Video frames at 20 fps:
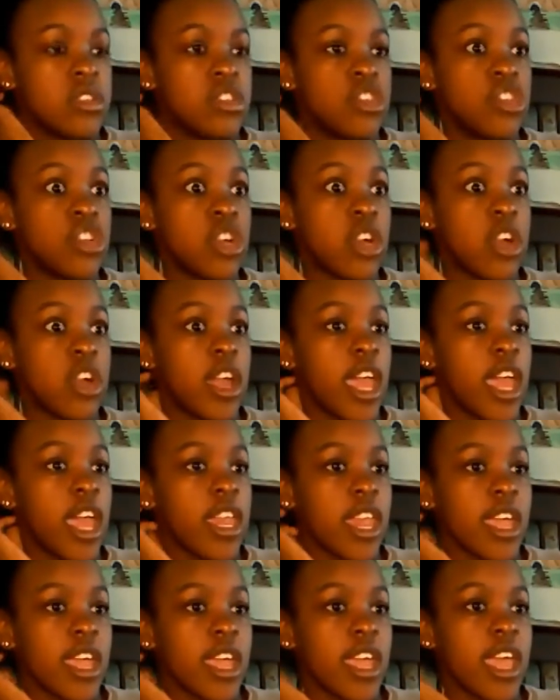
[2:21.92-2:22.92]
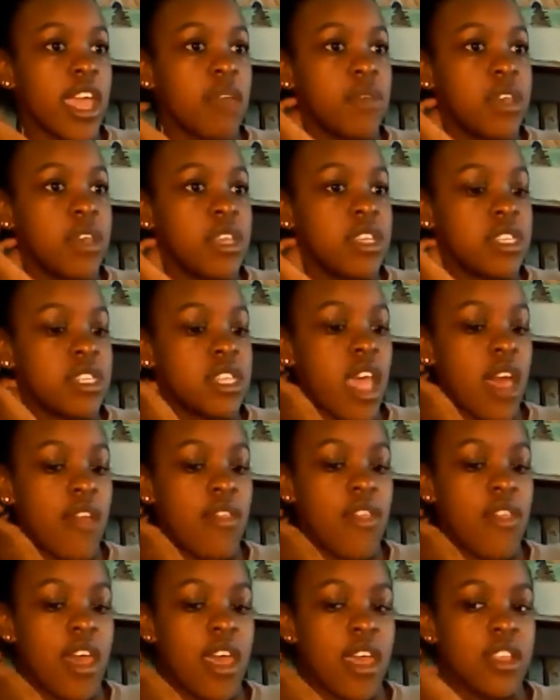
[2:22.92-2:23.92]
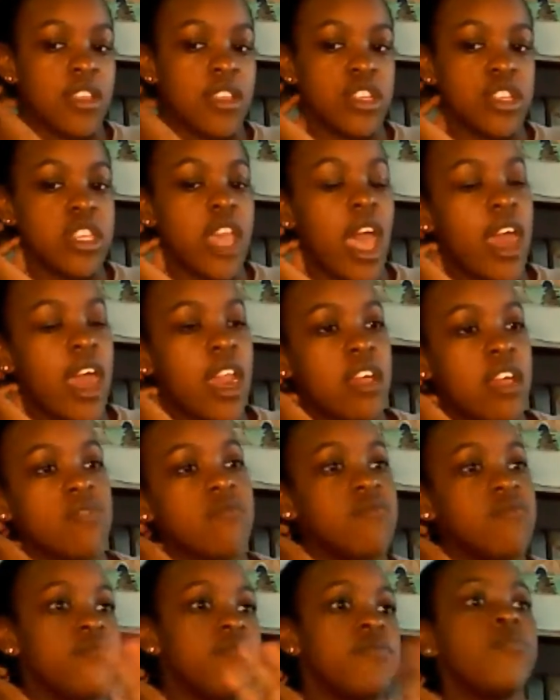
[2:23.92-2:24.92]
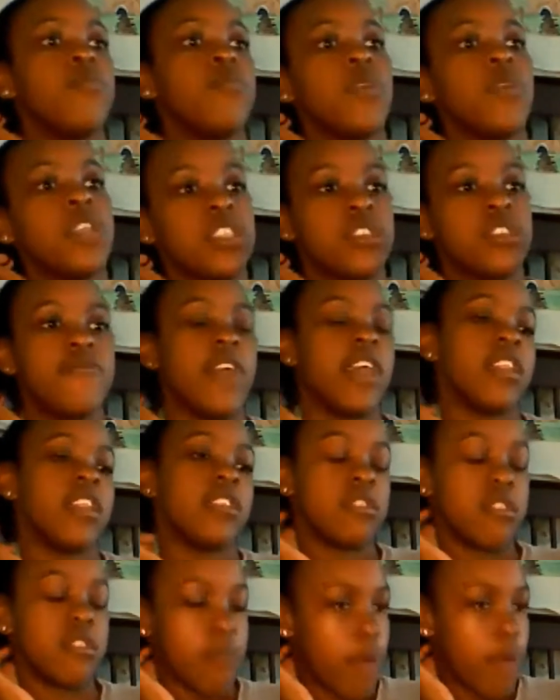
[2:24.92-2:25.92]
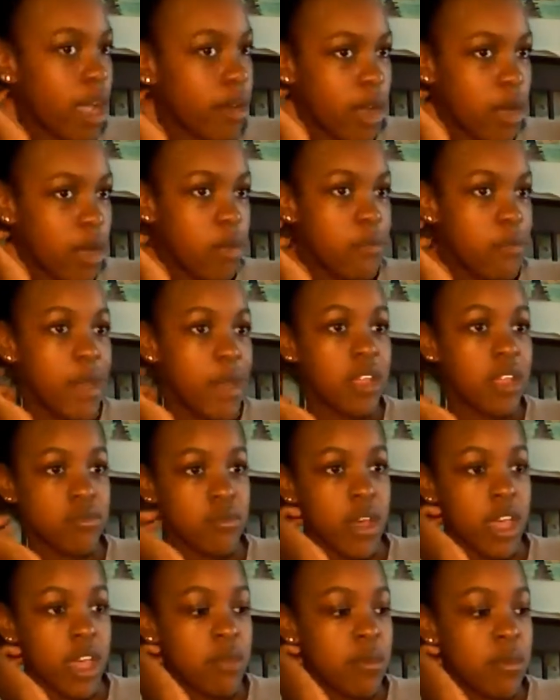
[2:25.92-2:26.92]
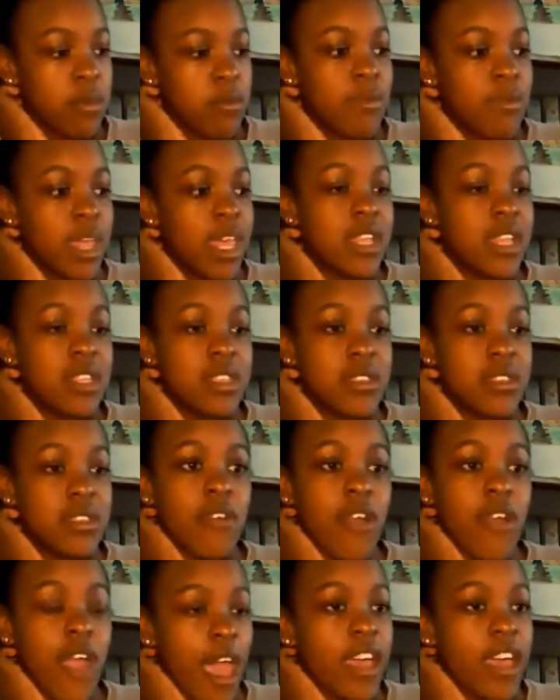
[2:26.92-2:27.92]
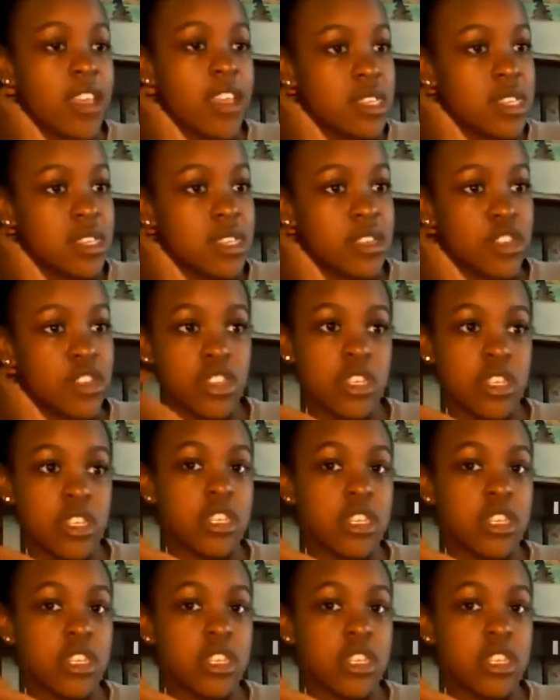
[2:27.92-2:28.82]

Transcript: shook her hand like, "Hey, miss," and then just kind of we just faded into the background. We might as well have been blades of grass. Just